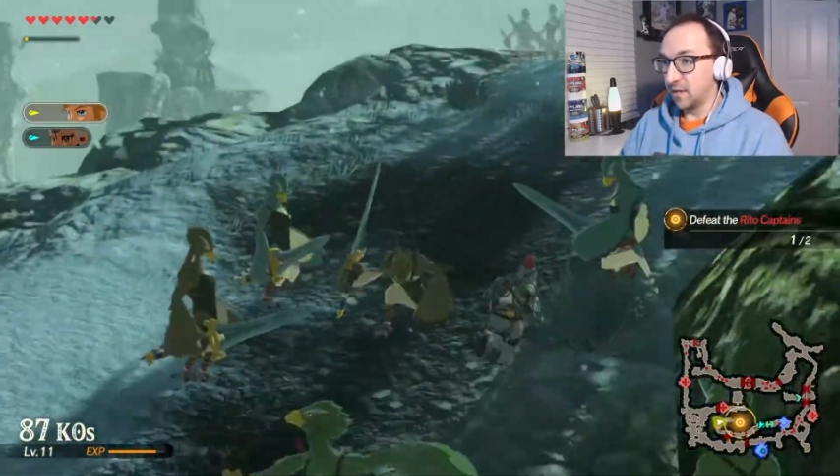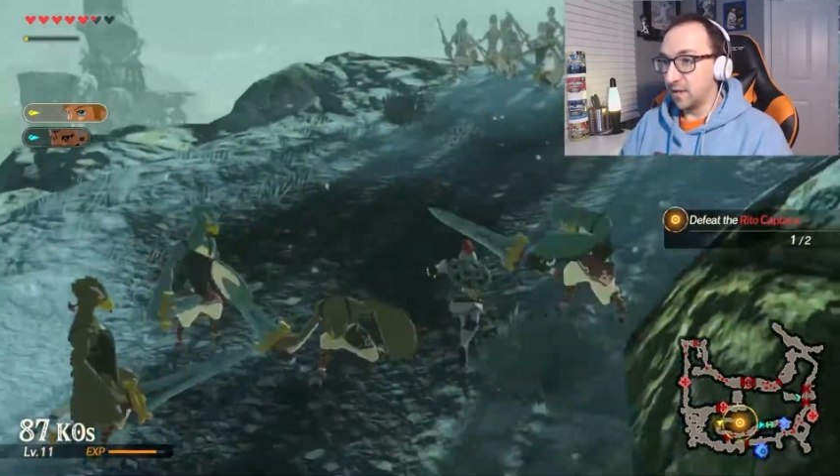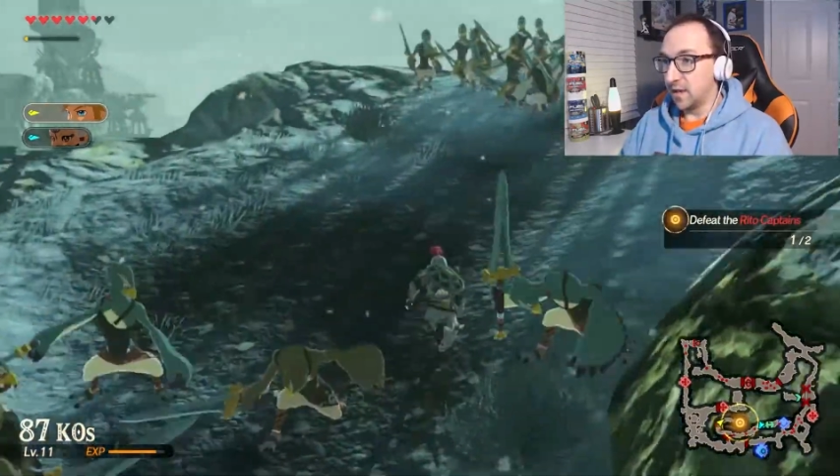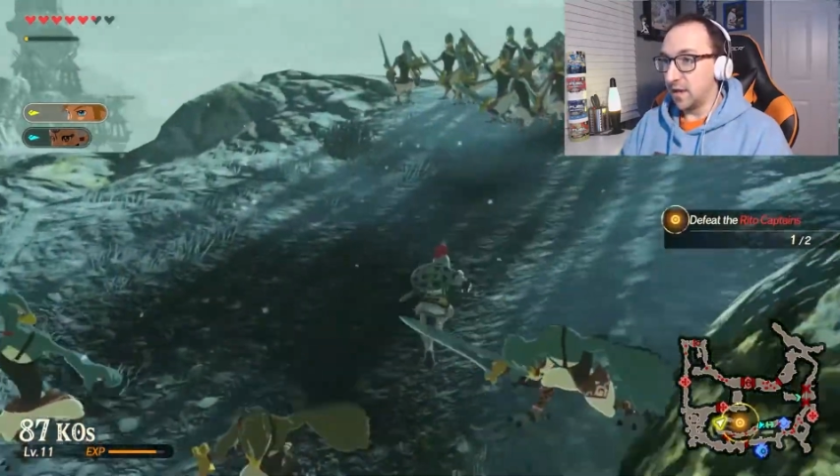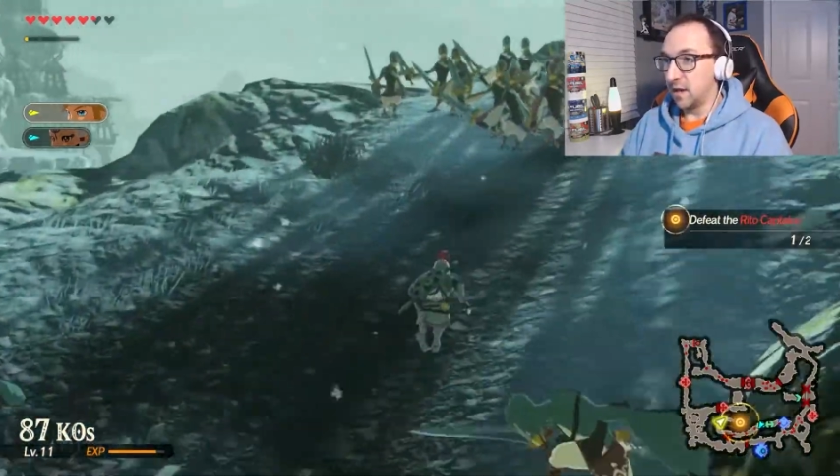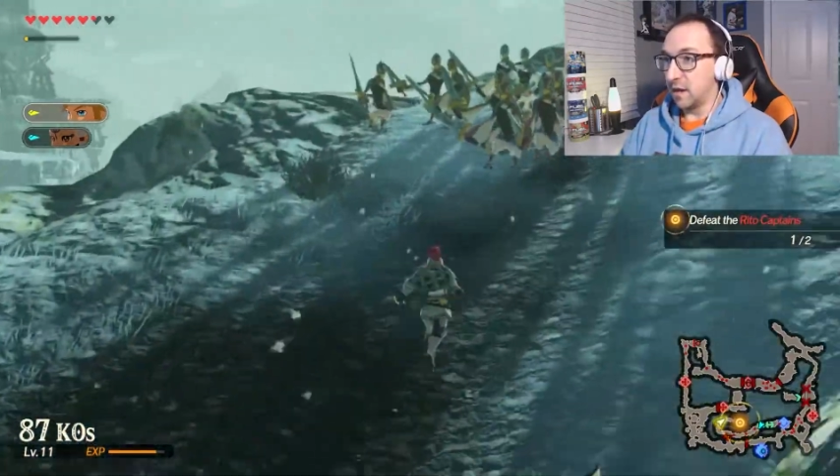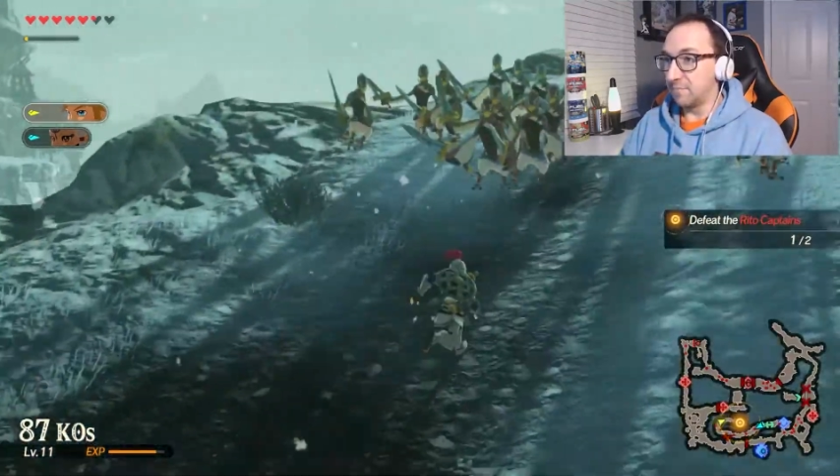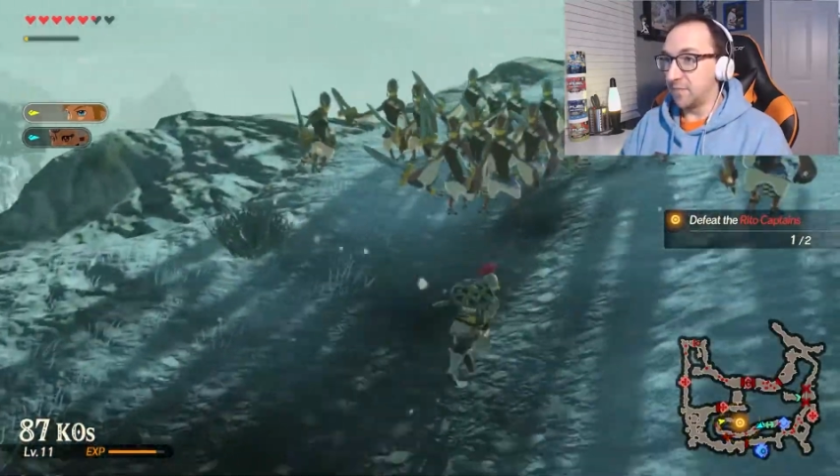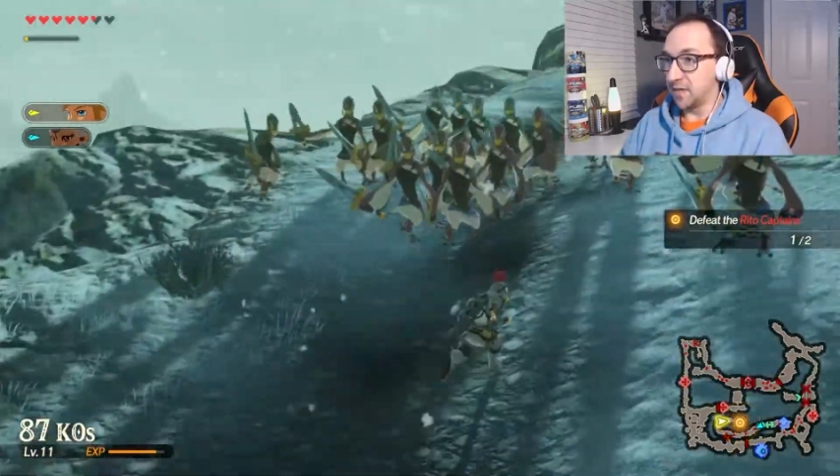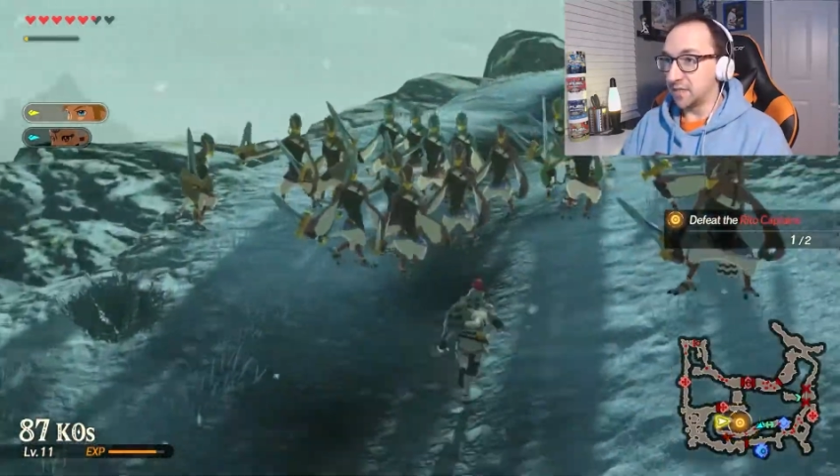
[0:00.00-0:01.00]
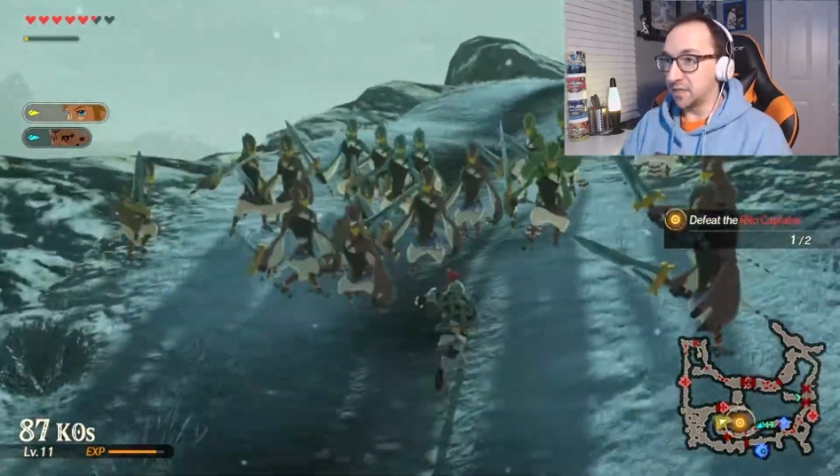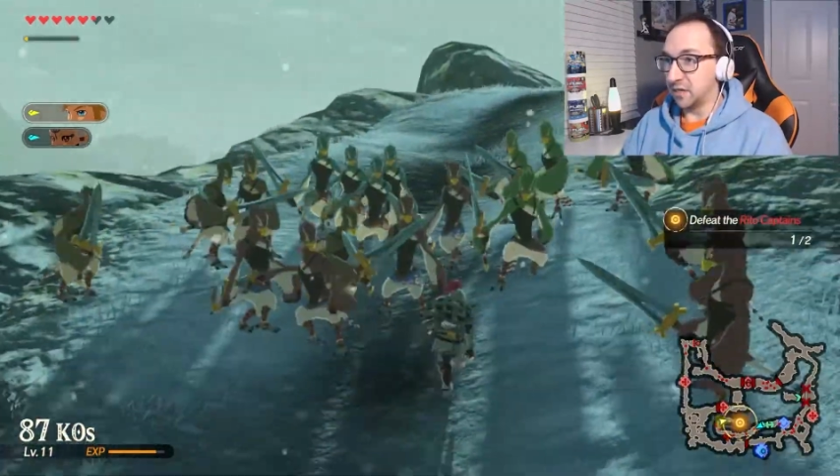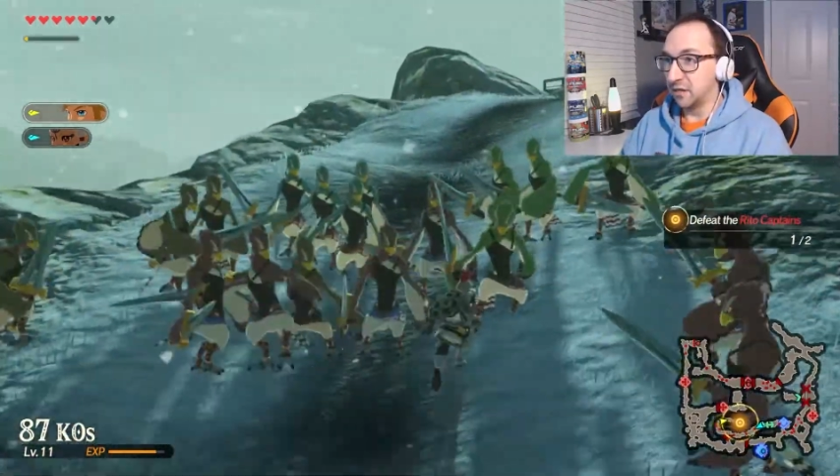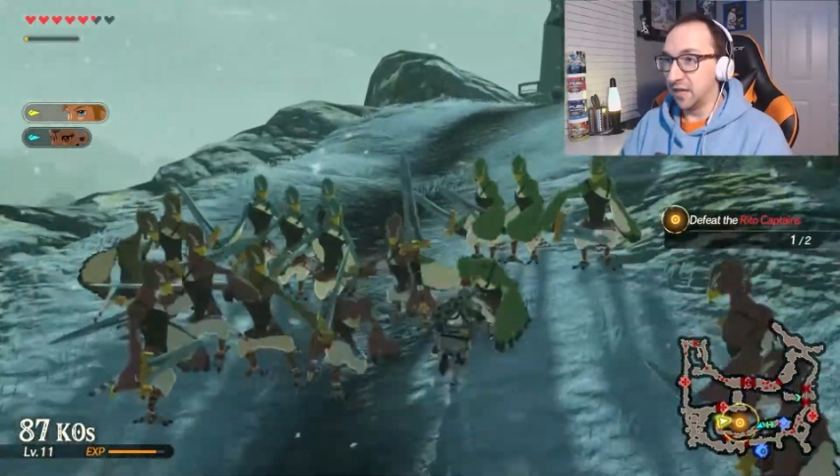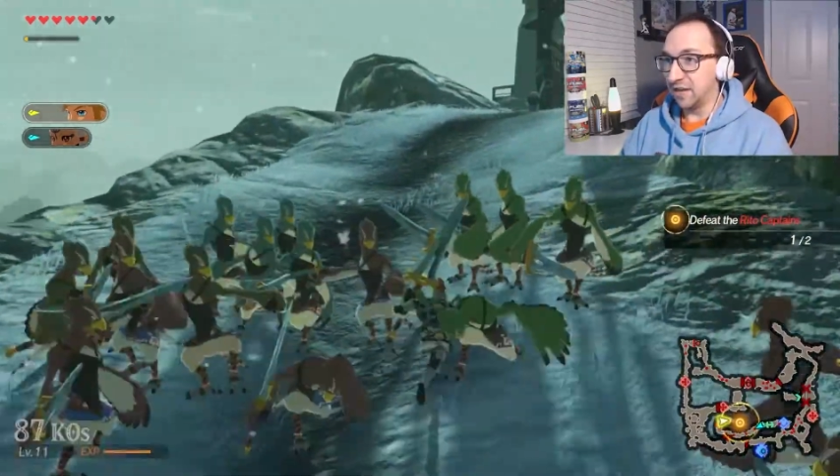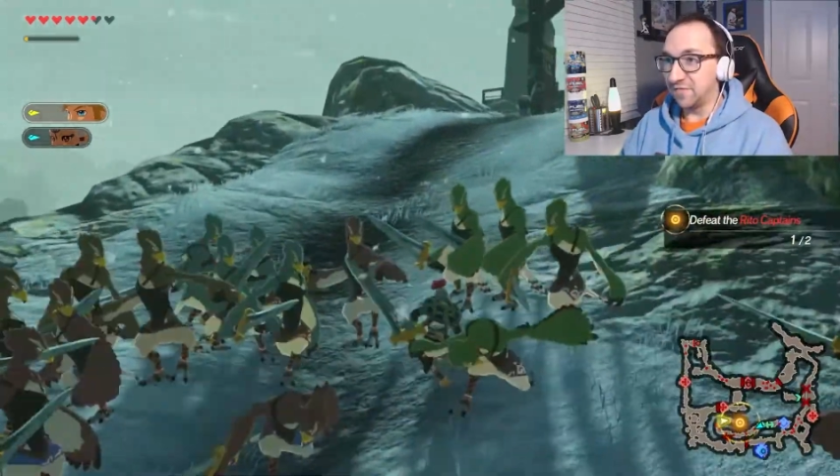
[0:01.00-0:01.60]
And up this cliff